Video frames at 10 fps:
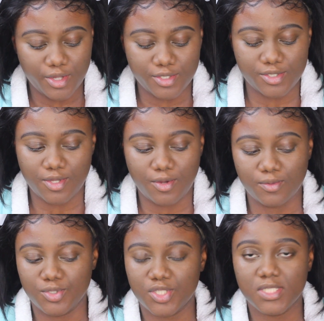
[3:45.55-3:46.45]

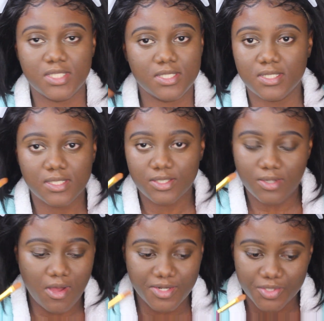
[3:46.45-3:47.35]
So just a little
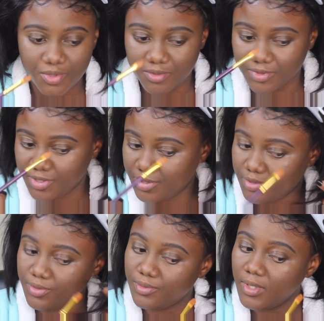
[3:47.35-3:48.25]
contour would
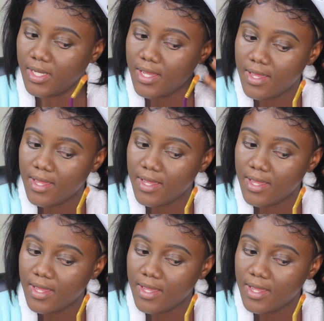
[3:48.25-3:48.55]
do,